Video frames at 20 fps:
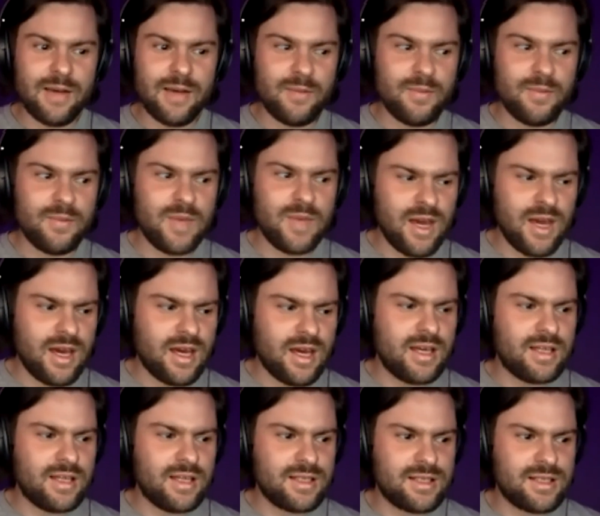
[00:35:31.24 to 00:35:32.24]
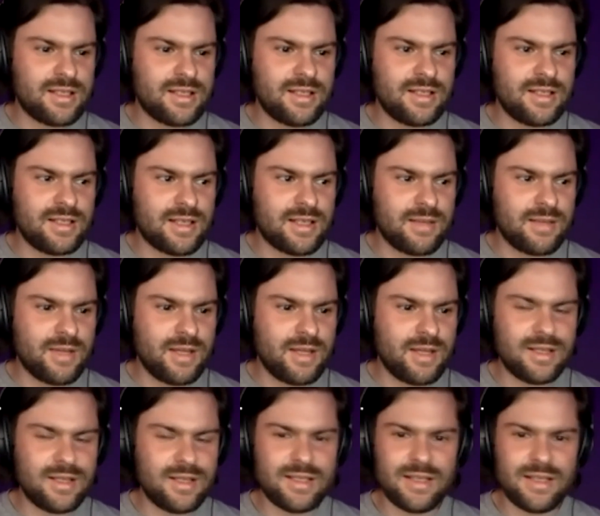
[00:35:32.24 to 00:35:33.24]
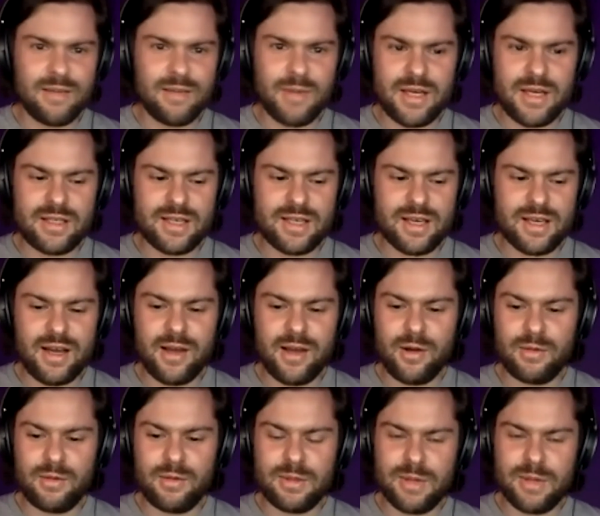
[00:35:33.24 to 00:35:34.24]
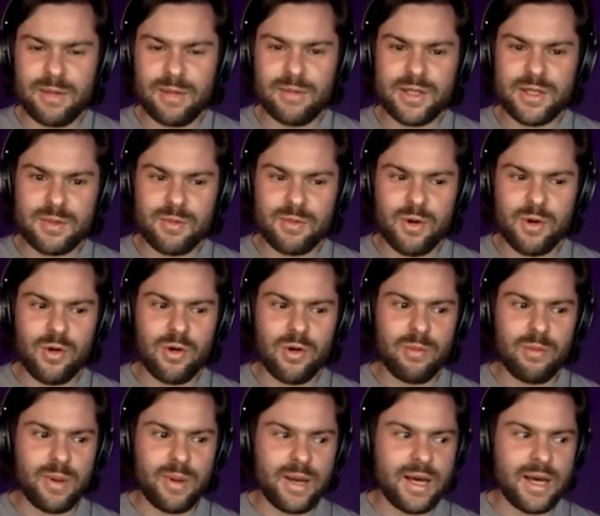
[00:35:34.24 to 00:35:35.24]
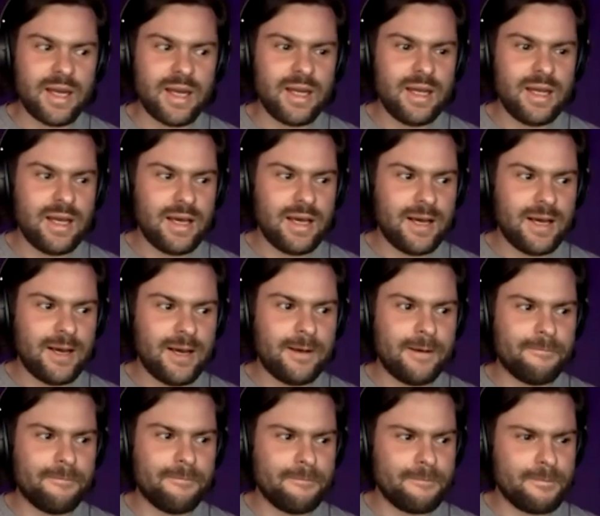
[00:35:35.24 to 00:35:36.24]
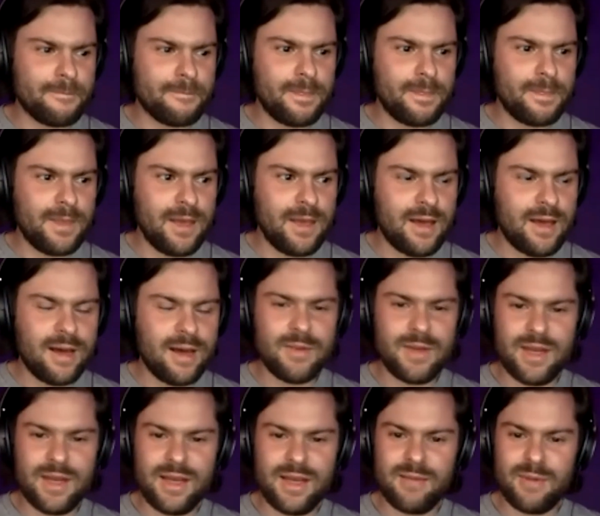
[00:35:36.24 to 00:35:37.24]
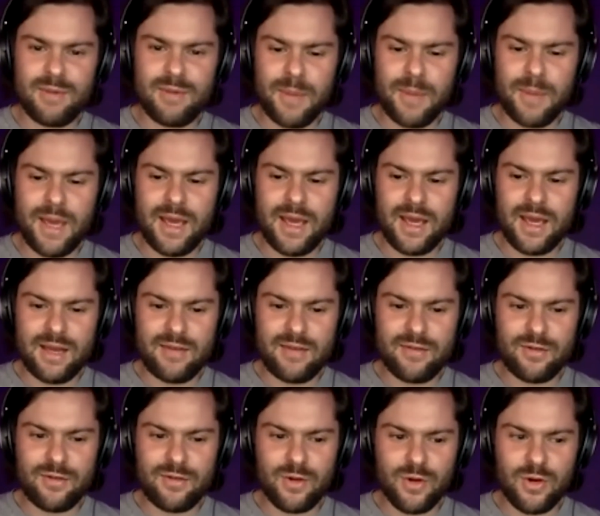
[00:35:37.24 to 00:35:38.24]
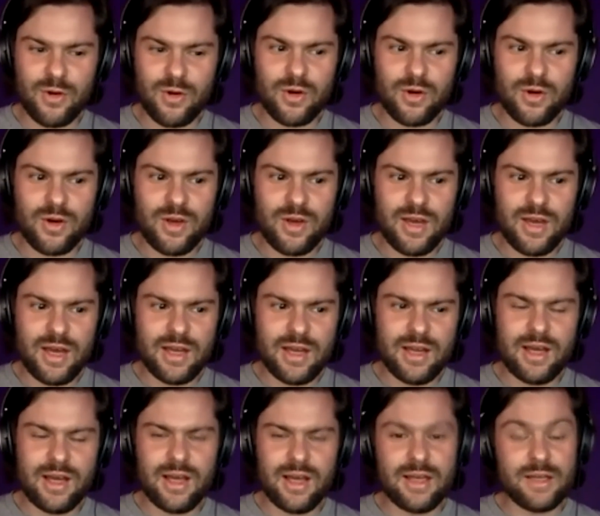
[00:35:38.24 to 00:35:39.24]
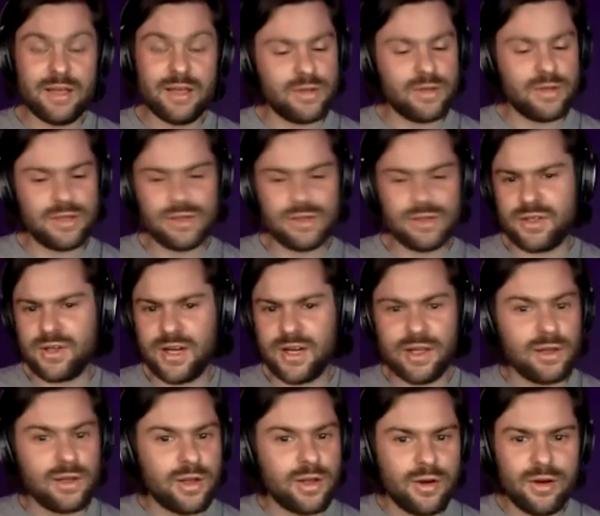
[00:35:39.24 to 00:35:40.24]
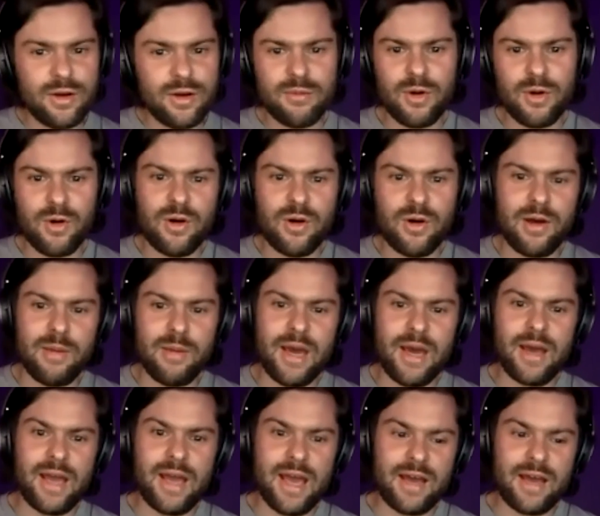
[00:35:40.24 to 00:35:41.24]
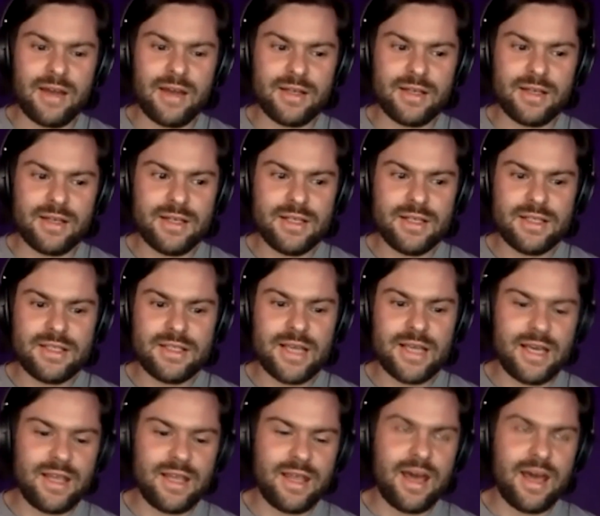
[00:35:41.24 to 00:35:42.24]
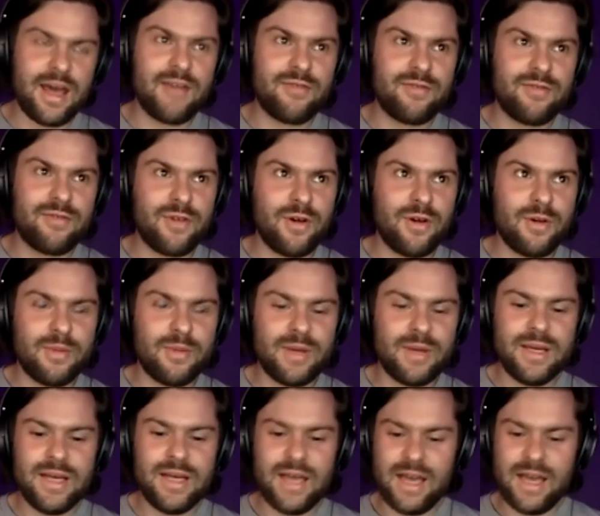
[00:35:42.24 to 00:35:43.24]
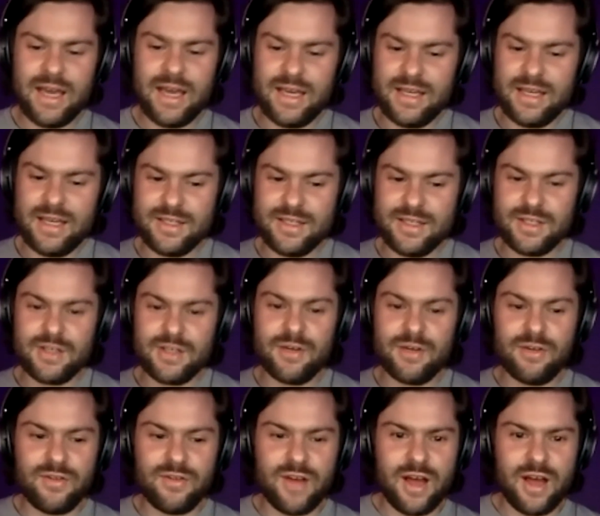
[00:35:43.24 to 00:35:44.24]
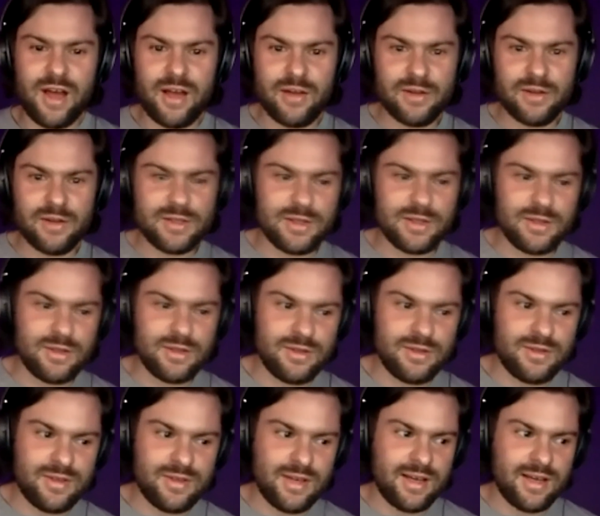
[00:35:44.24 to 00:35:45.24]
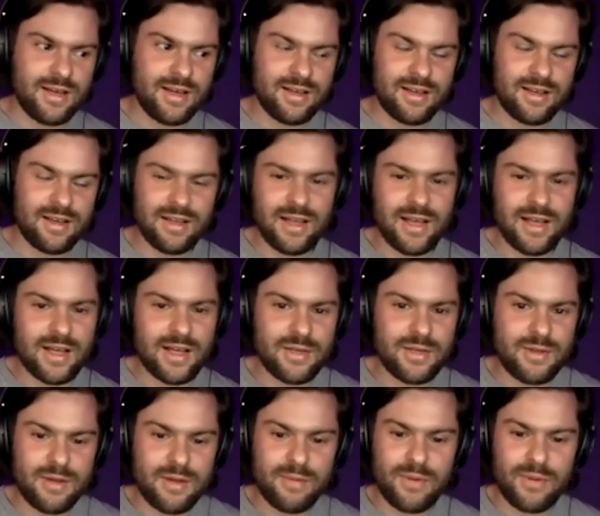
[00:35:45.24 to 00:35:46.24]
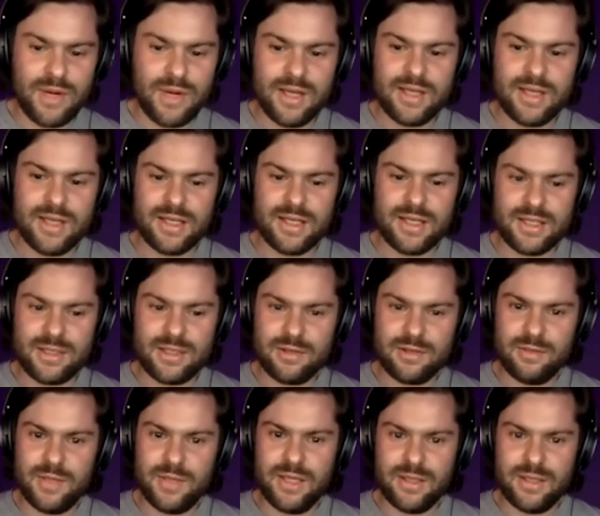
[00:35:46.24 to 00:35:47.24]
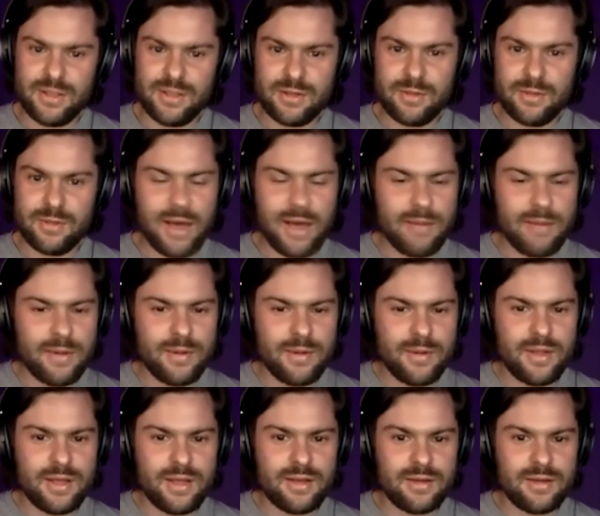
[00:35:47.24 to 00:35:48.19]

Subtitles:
yeah, it's something that's amazing, and I hope to publish more. But yeah, I'm getting prepared for and also trying to learn more about how to take that from a digital file to a large run print and still be super happy with it.